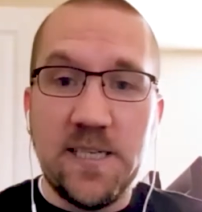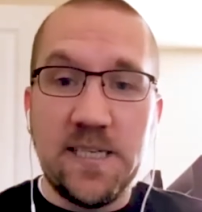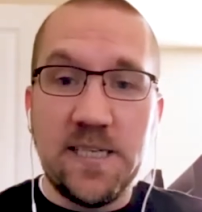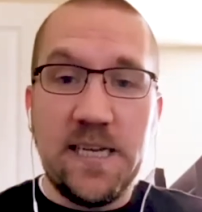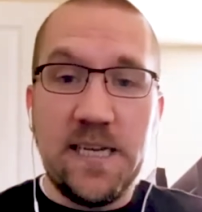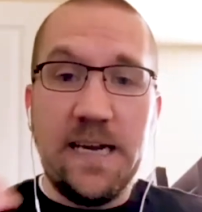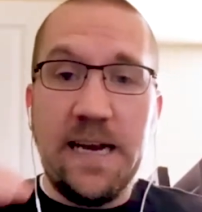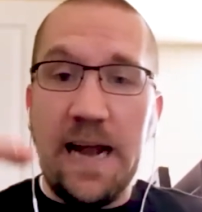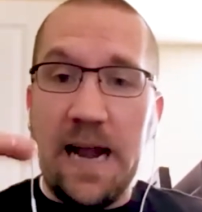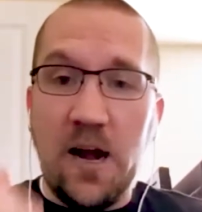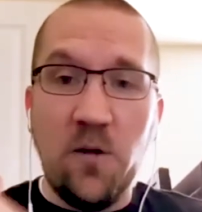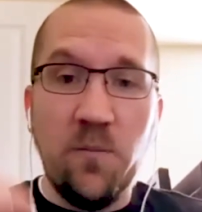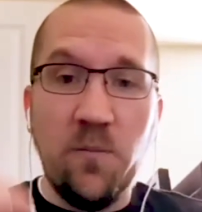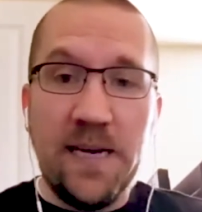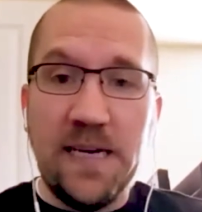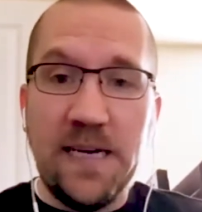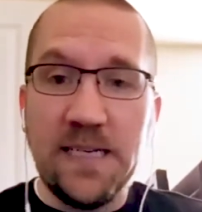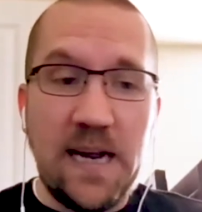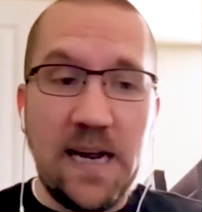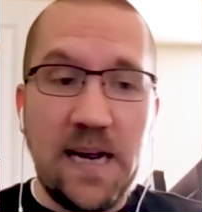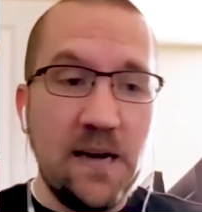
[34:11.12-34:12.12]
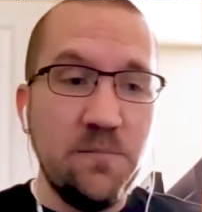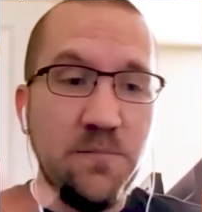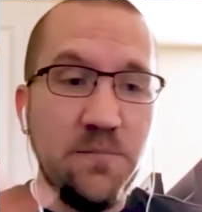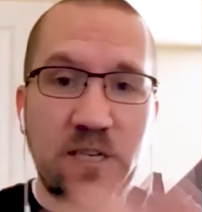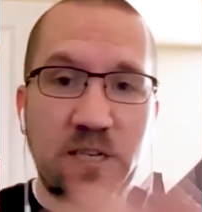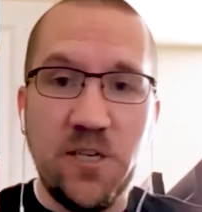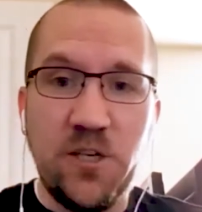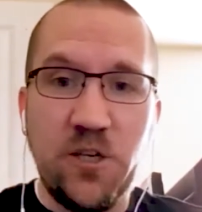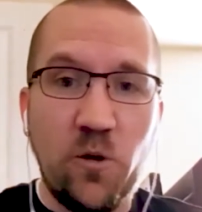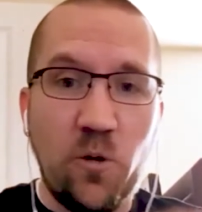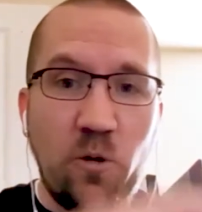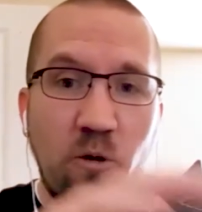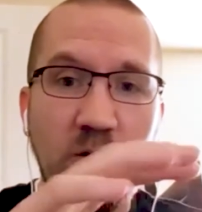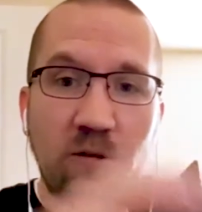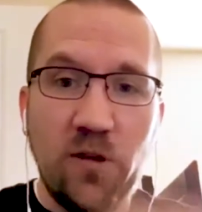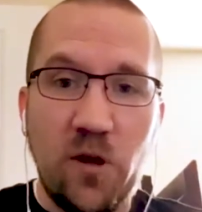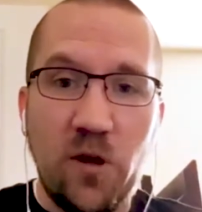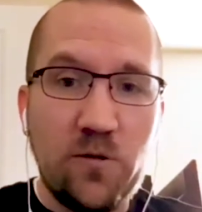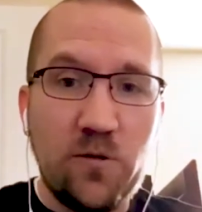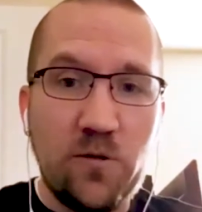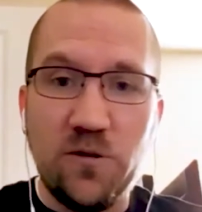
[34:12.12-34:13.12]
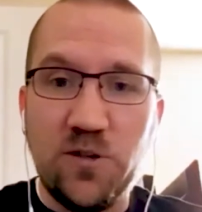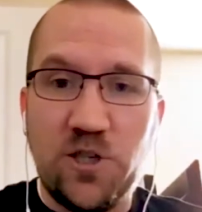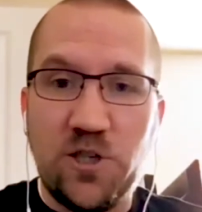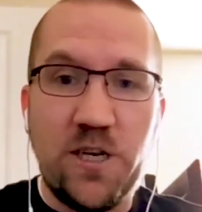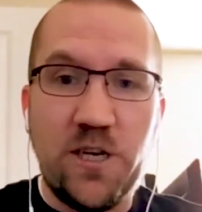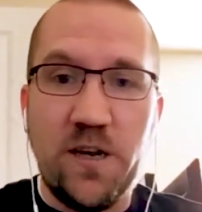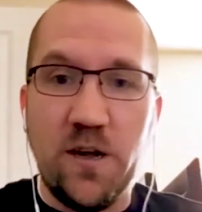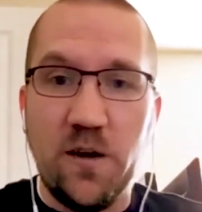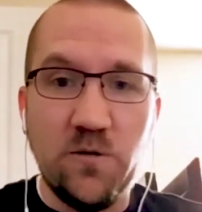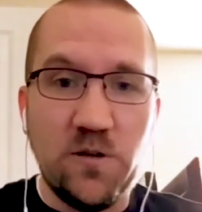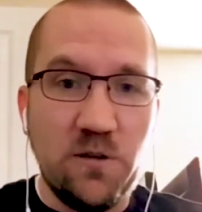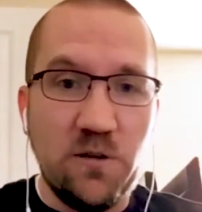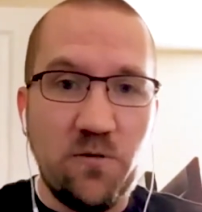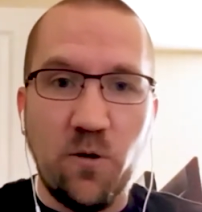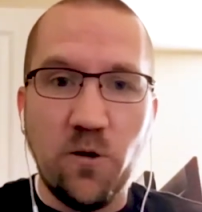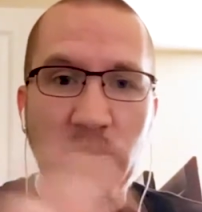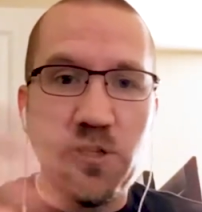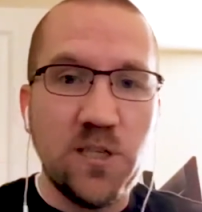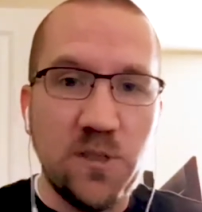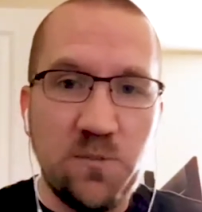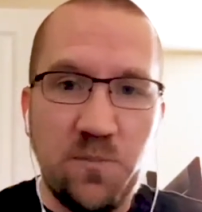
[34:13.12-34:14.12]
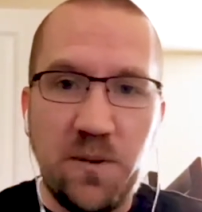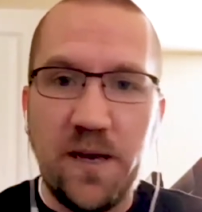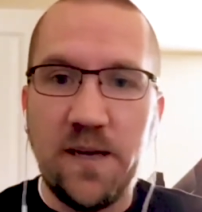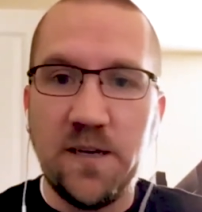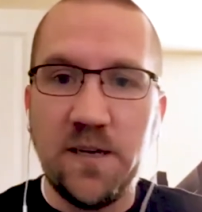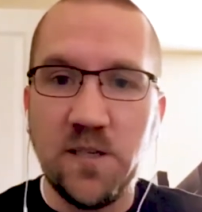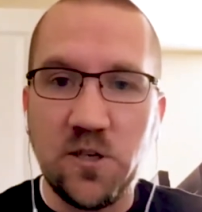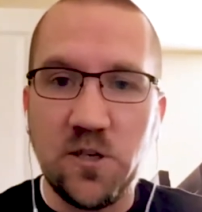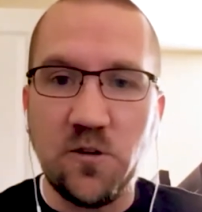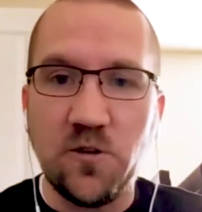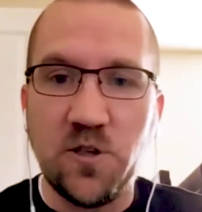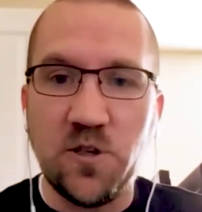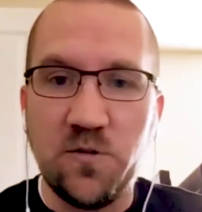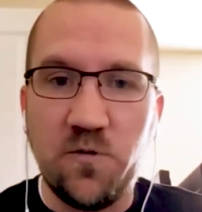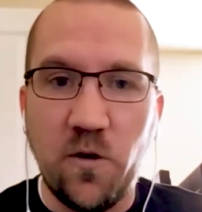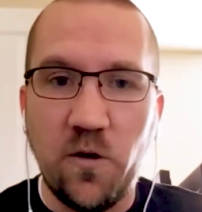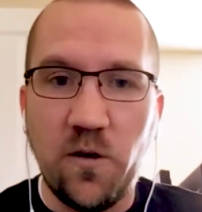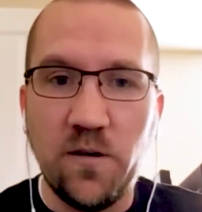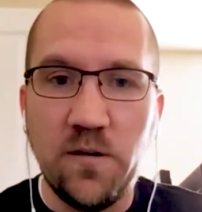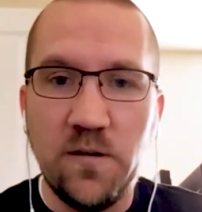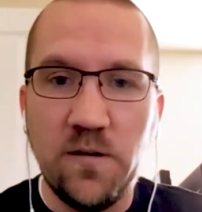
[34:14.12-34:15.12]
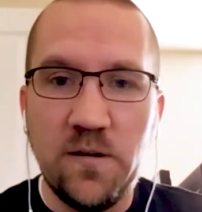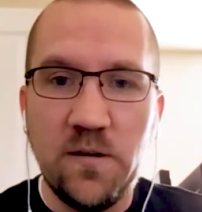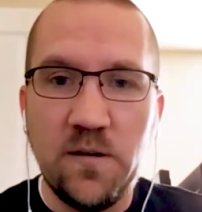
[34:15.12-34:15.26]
see how many times in your local geo divorce is being searched for.